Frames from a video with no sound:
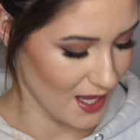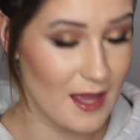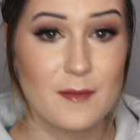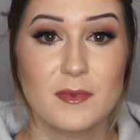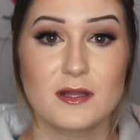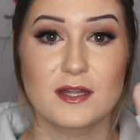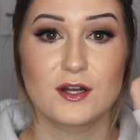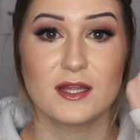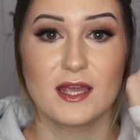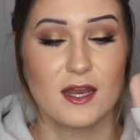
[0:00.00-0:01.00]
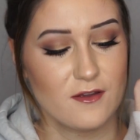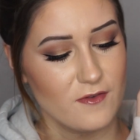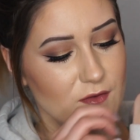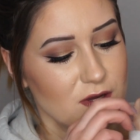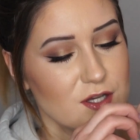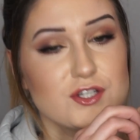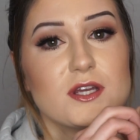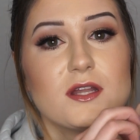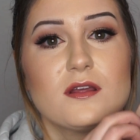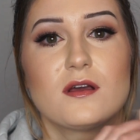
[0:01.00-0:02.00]
I am literally getting
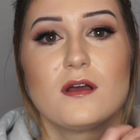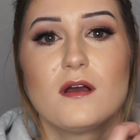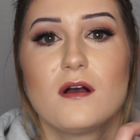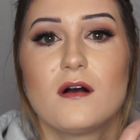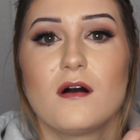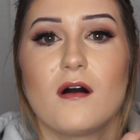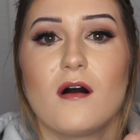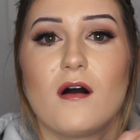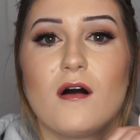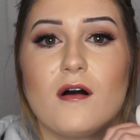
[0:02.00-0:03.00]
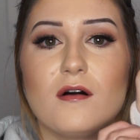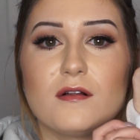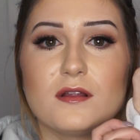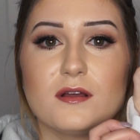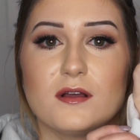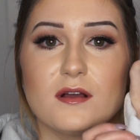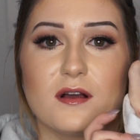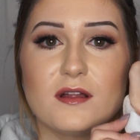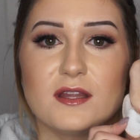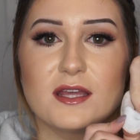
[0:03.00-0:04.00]
foundation all
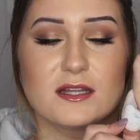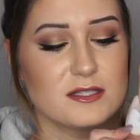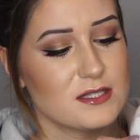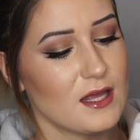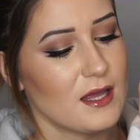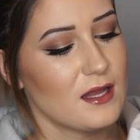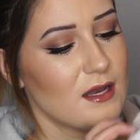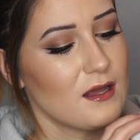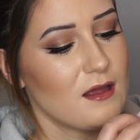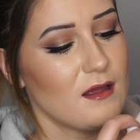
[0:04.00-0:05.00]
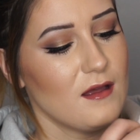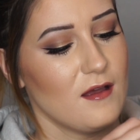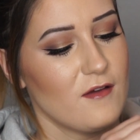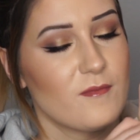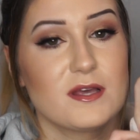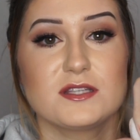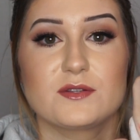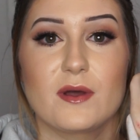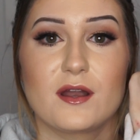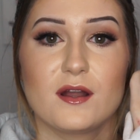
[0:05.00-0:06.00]
on the inside of my
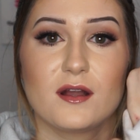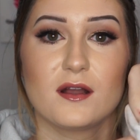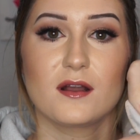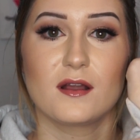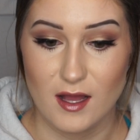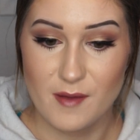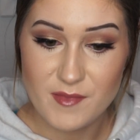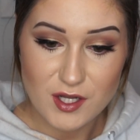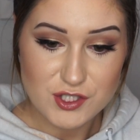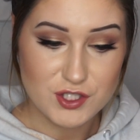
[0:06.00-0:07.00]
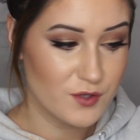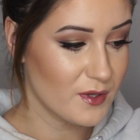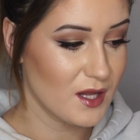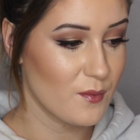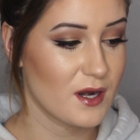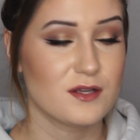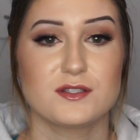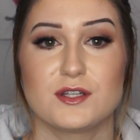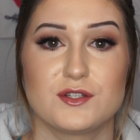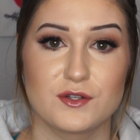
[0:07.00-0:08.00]
sweater. I'm not sure really what
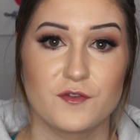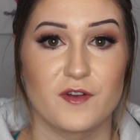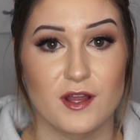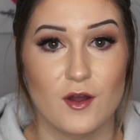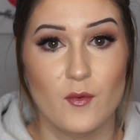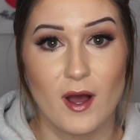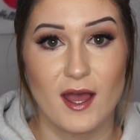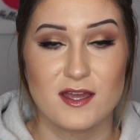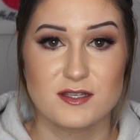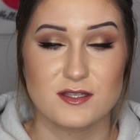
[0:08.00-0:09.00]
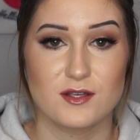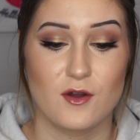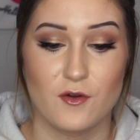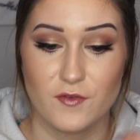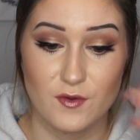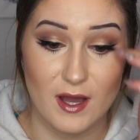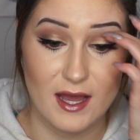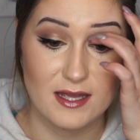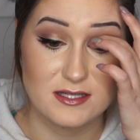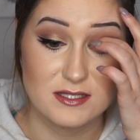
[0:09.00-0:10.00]
else to do video-wise, so if you
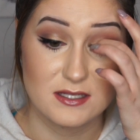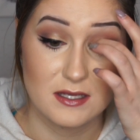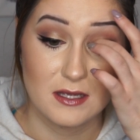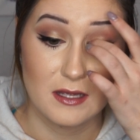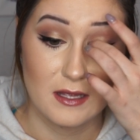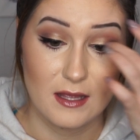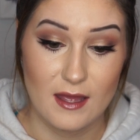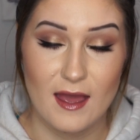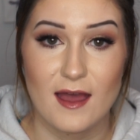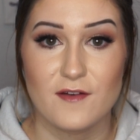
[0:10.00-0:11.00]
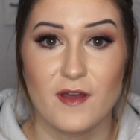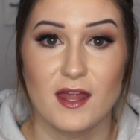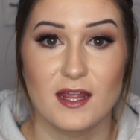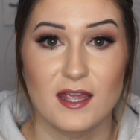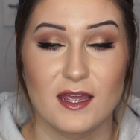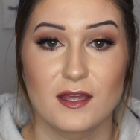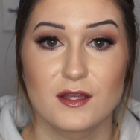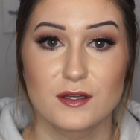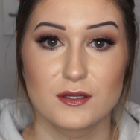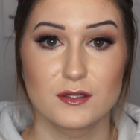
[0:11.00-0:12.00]
guys have any
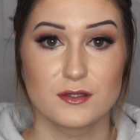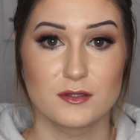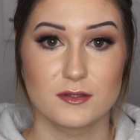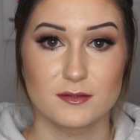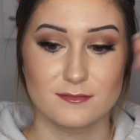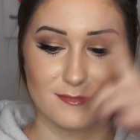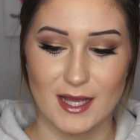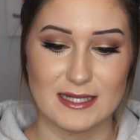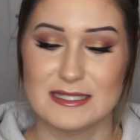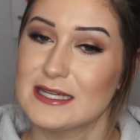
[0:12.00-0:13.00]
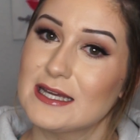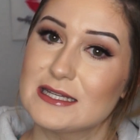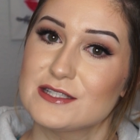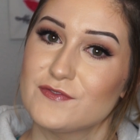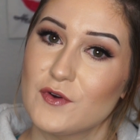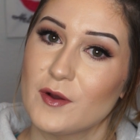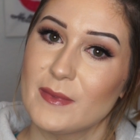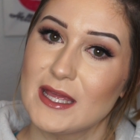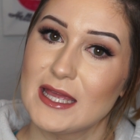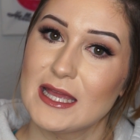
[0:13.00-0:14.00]
ideas for
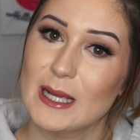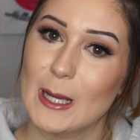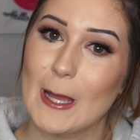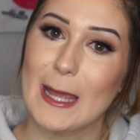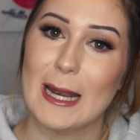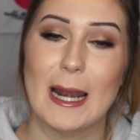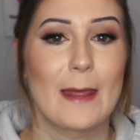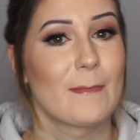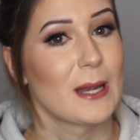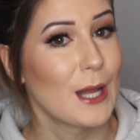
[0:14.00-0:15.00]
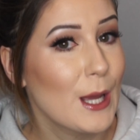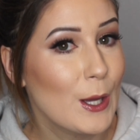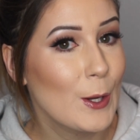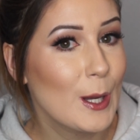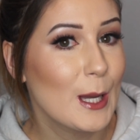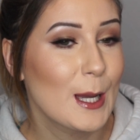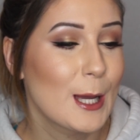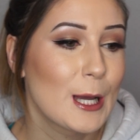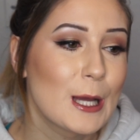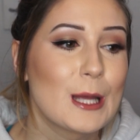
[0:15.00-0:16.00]
me, go ahead and let me know.
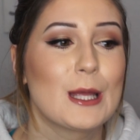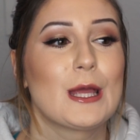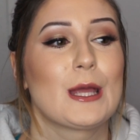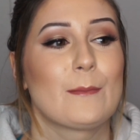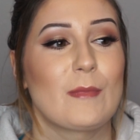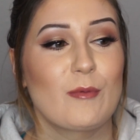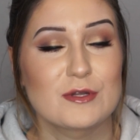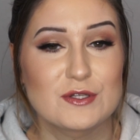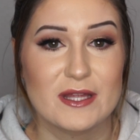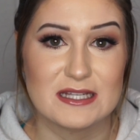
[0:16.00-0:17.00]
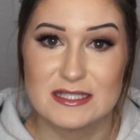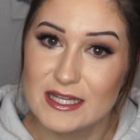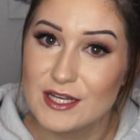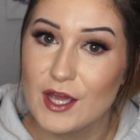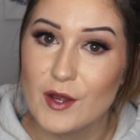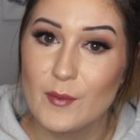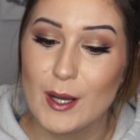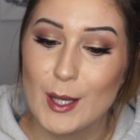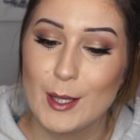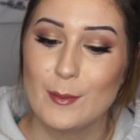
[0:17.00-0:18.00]
Maybe we'll do like a skincare
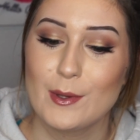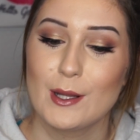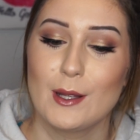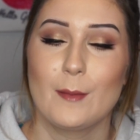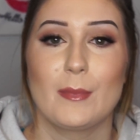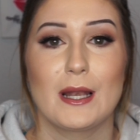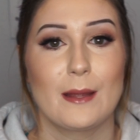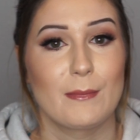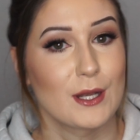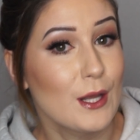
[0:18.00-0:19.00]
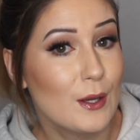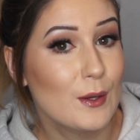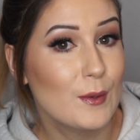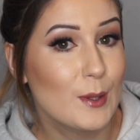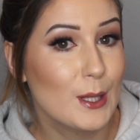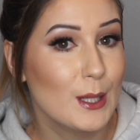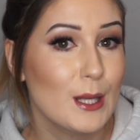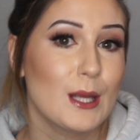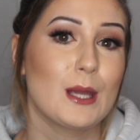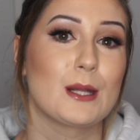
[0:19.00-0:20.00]
one, but let me know
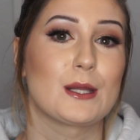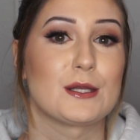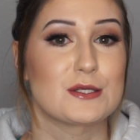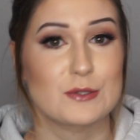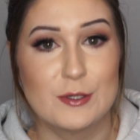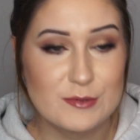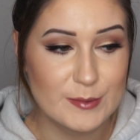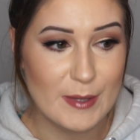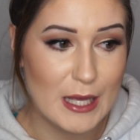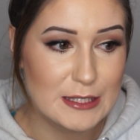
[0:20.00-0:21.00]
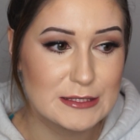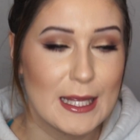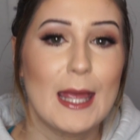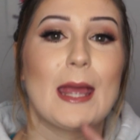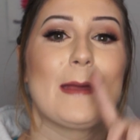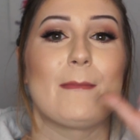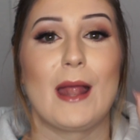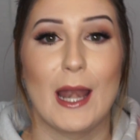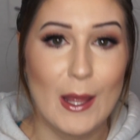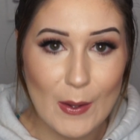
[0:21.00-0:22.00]
in the description box
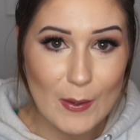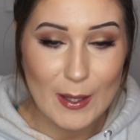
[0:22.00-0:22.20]
below.